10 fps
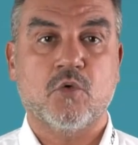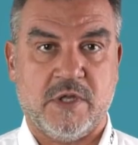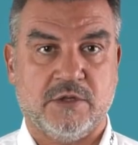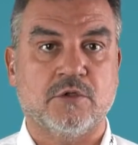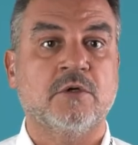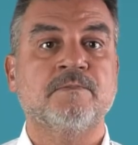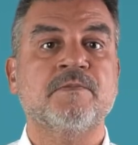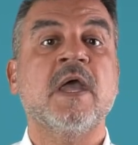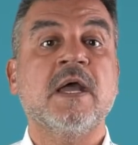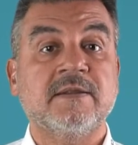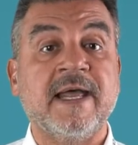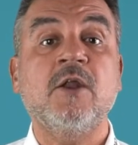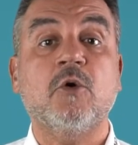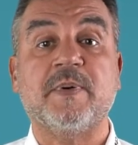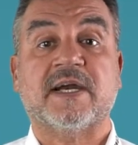Number 5.
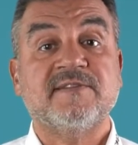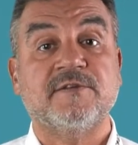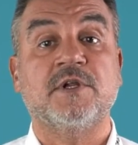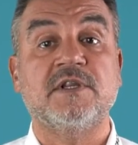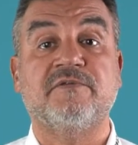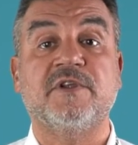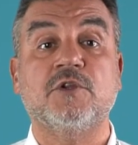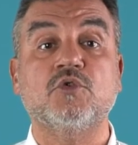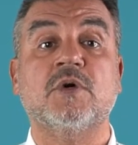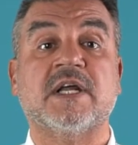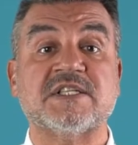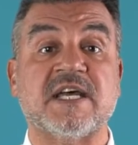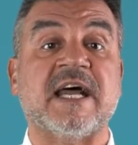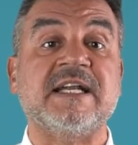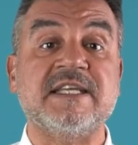Within finishing operations,
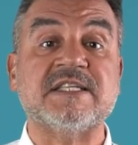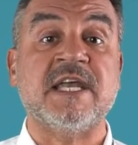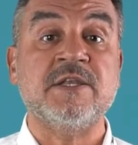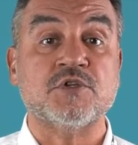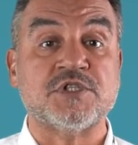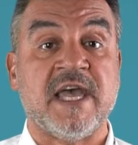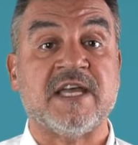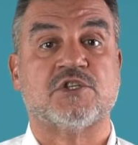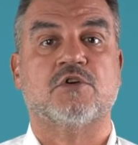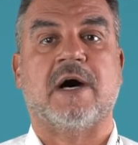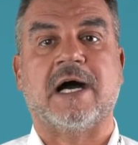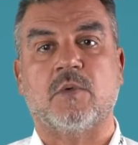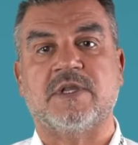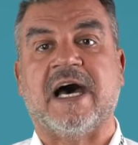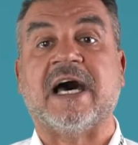the drawing itself will guide us on
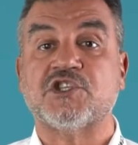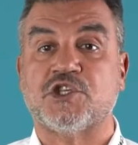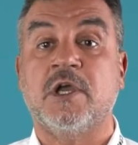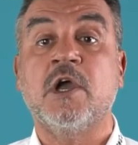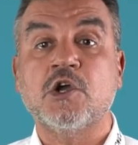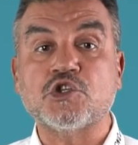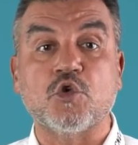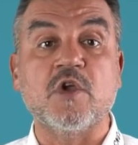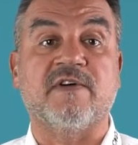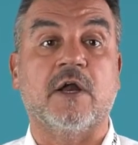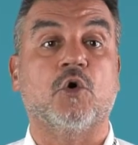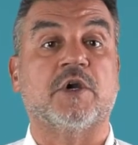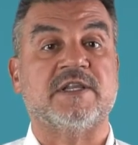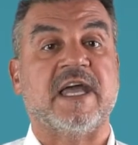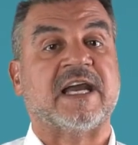the values of the radii to be
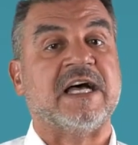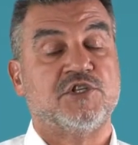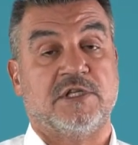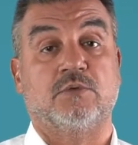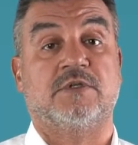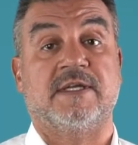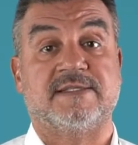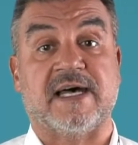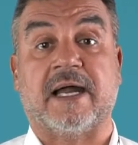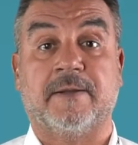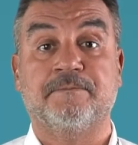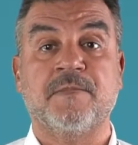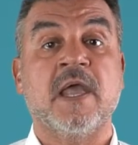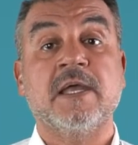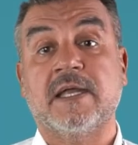used.
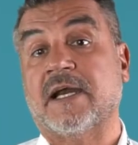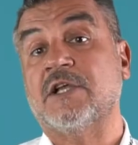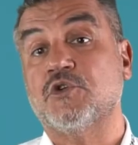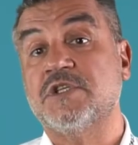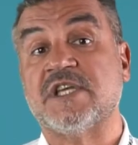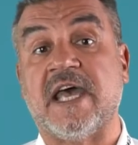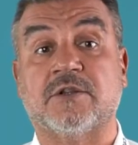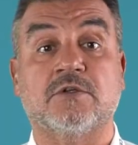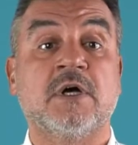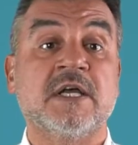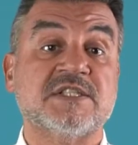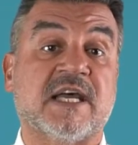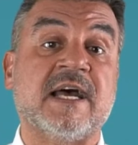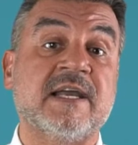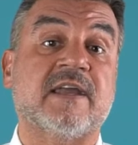The insert radius will
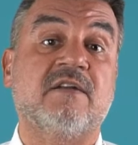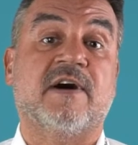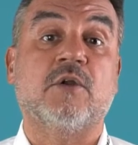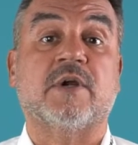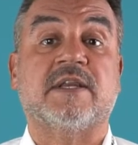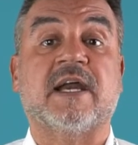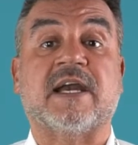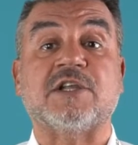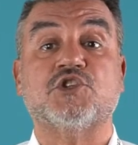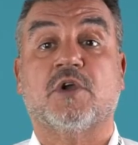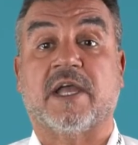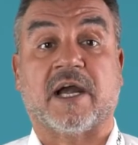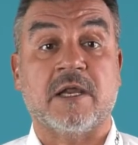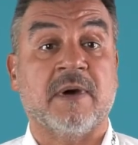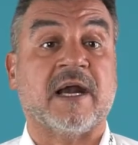also be the value of the
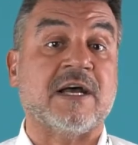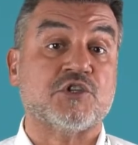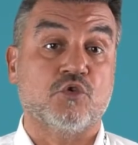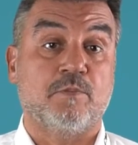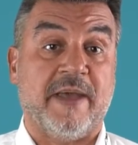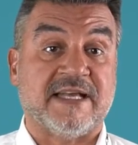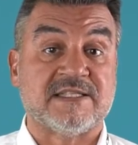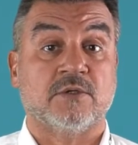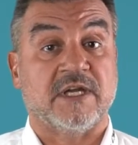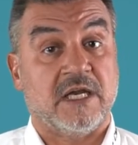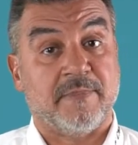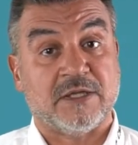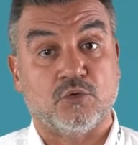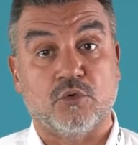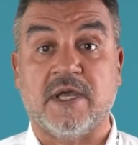radius that will remain on the
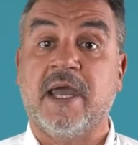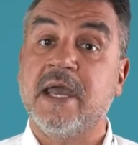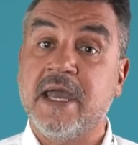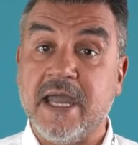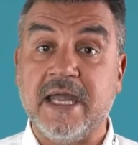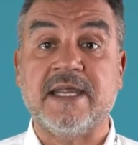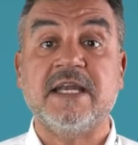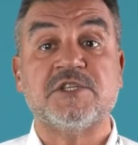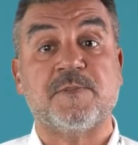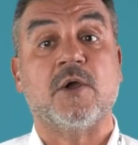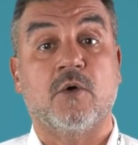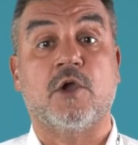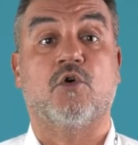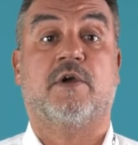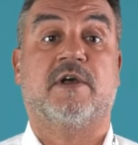workpiece and the walls and concave
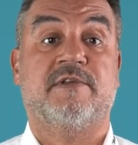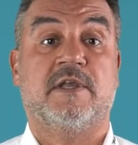edges.